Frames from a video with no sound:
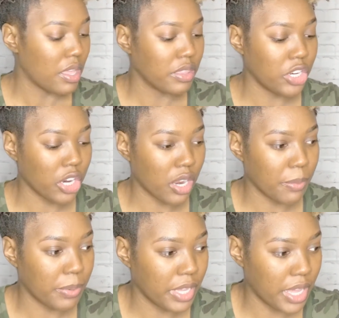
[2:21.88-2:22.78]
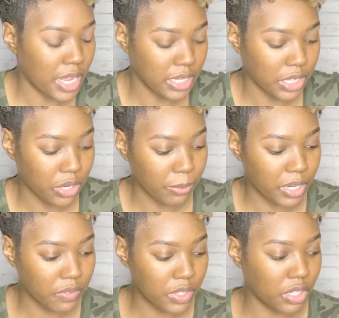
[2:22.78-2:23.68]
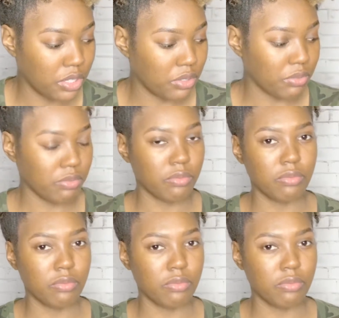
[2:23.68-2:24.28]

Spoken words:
Then you're gonna put a little bit of glue